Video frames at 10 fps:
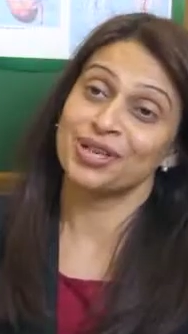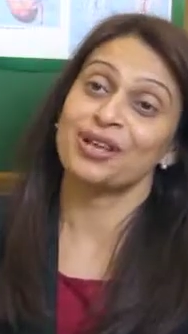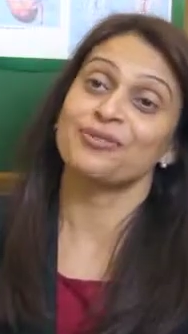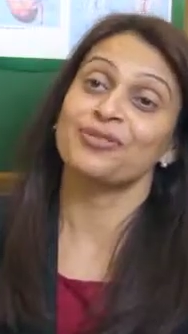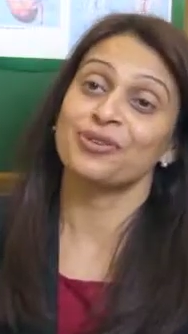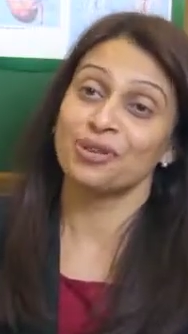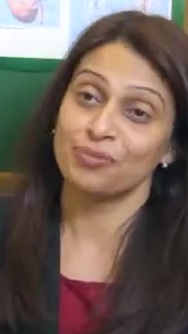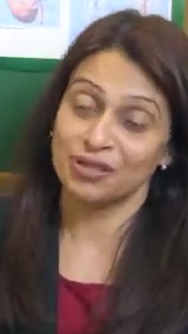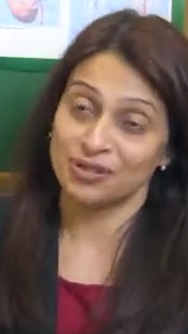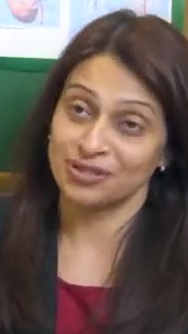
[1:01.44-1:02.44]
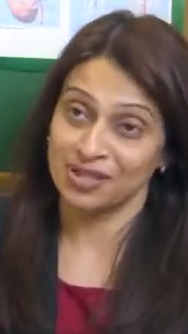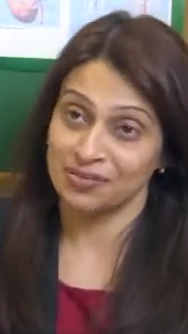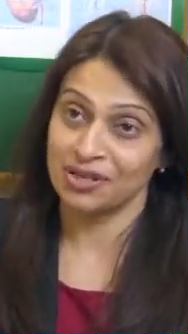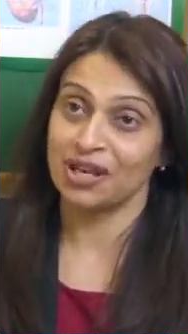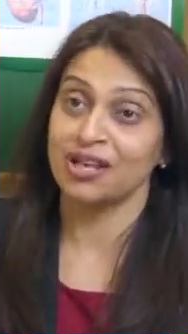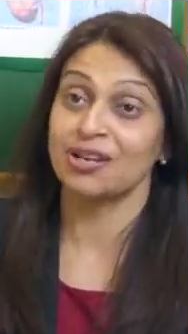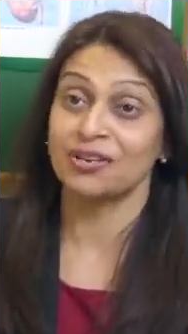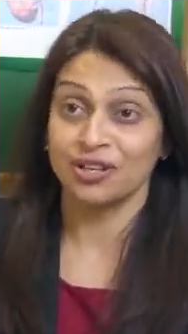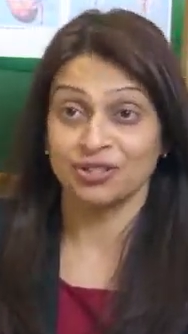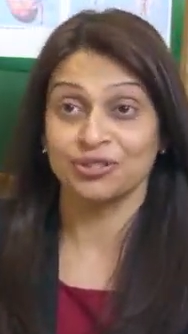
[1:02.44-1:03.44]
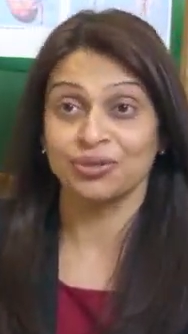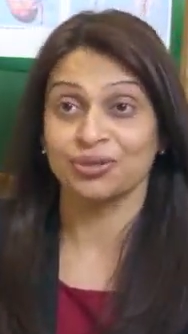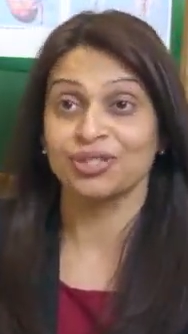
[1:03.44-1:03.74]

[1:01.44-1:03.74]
again for coming to see me and agreeing to do the